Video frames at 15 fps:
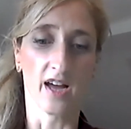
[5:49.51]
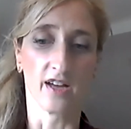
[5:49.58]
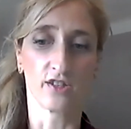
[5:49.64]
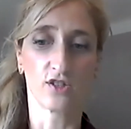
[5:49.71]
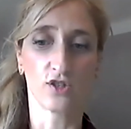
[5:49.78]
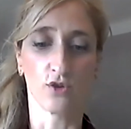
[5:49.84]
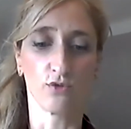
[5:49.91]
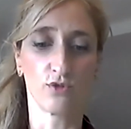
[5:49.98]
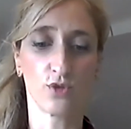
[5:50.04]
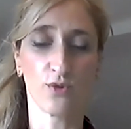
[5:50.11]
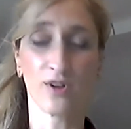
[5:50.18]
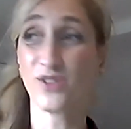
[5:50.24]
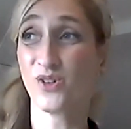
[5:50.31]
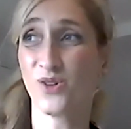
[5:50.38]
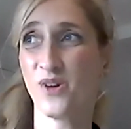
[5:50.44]
So to
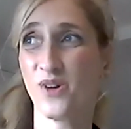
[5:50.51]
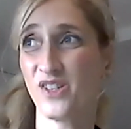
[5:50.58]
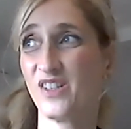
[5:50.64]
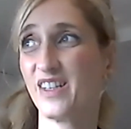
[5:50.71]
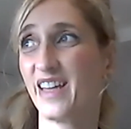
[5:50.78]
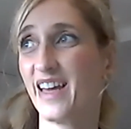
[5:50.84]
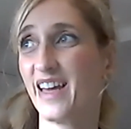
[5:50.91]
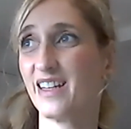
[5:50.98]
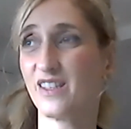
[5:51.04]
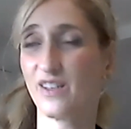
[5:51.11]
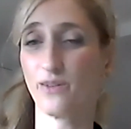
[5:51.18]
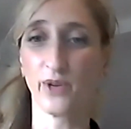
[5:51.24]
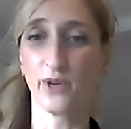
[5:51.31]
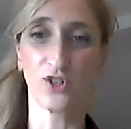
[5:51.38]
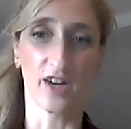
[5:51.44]
answer your question again,
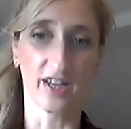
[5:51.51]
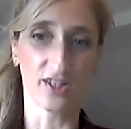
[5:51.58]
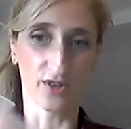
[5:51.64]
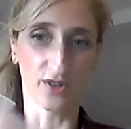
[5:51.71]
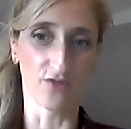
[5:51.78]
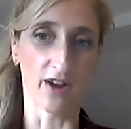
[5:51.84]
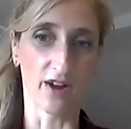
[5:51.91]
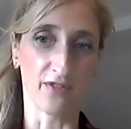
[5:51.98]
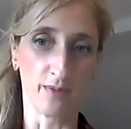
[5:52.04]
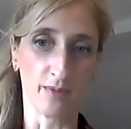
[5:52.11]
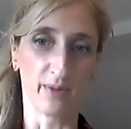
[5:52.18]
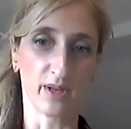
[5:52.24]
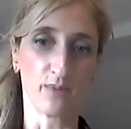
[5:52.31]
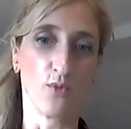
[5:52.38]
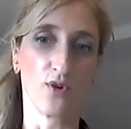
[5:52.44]
we're trying to unravel a
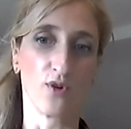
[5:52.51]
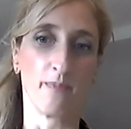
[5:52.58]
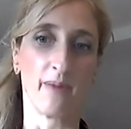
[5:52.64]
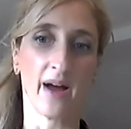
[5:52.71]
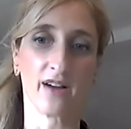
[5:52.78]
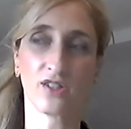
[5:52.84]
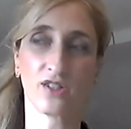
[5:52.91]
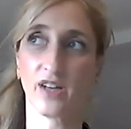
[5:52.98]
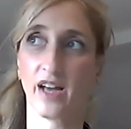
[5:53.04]
bit more about